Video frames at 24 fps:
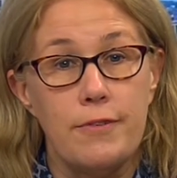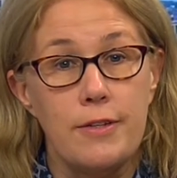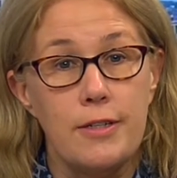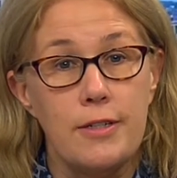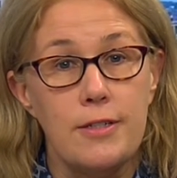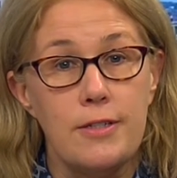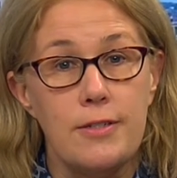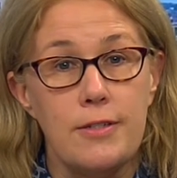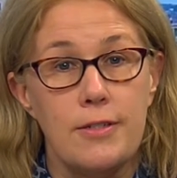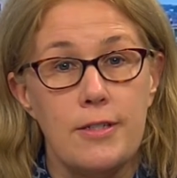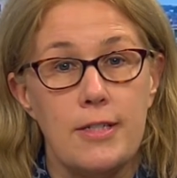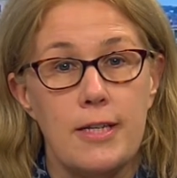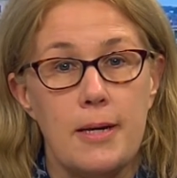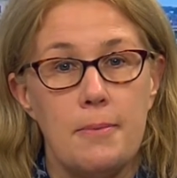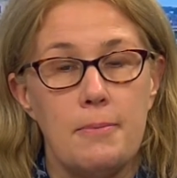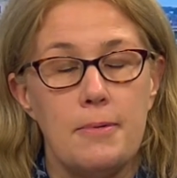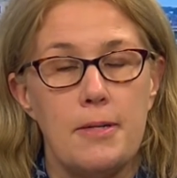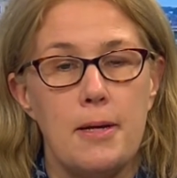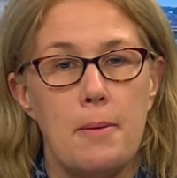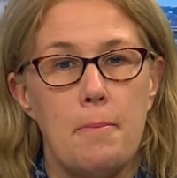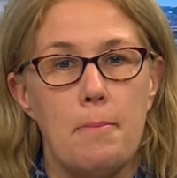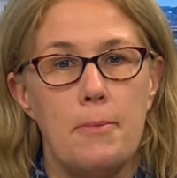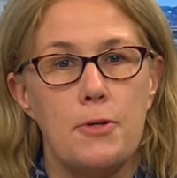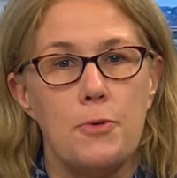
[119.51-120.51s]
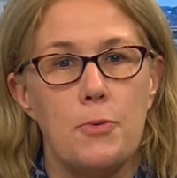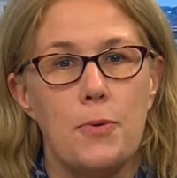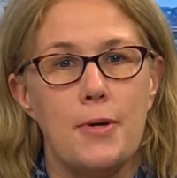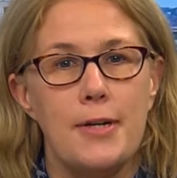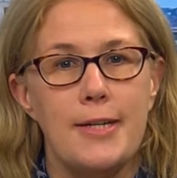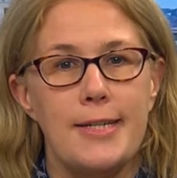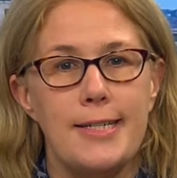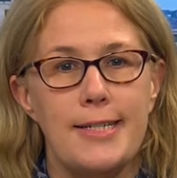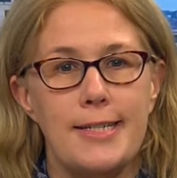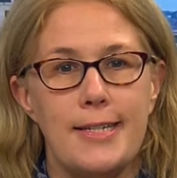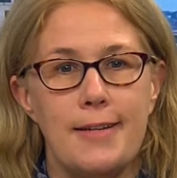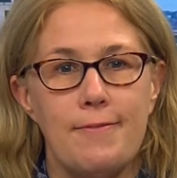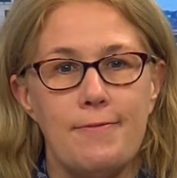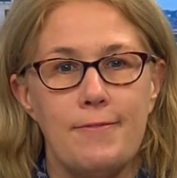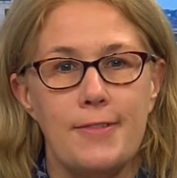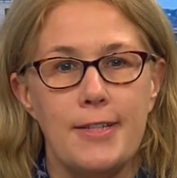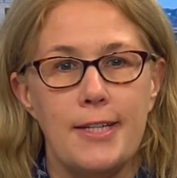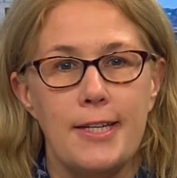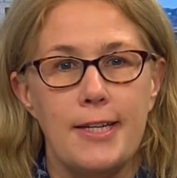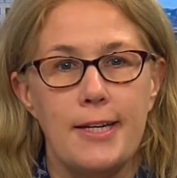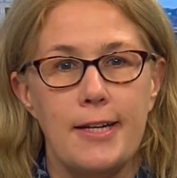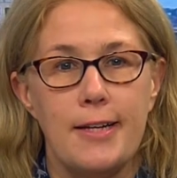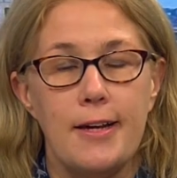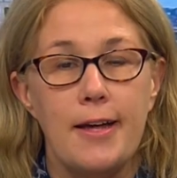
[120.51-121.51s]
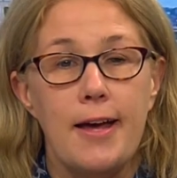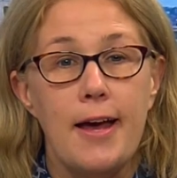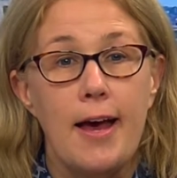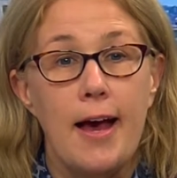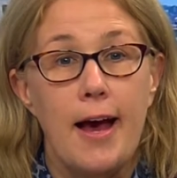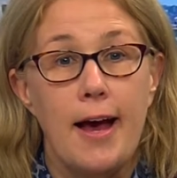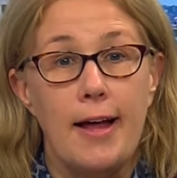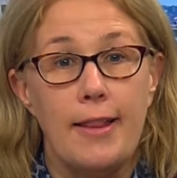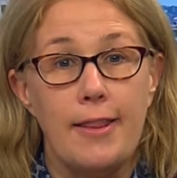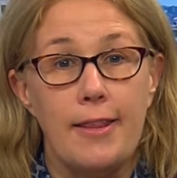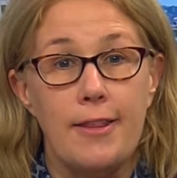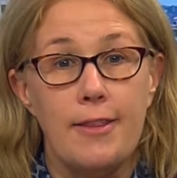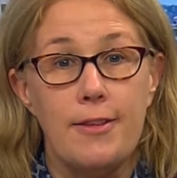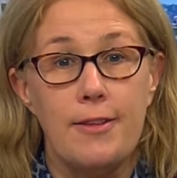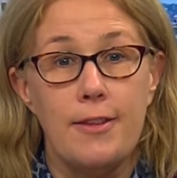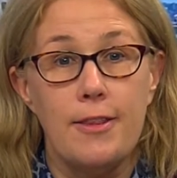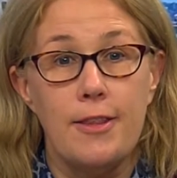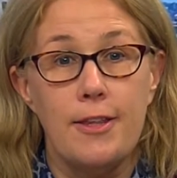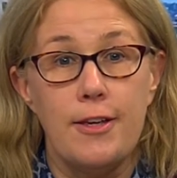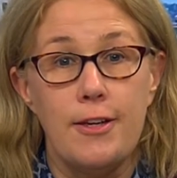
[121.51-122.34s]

1st of September 2017 and the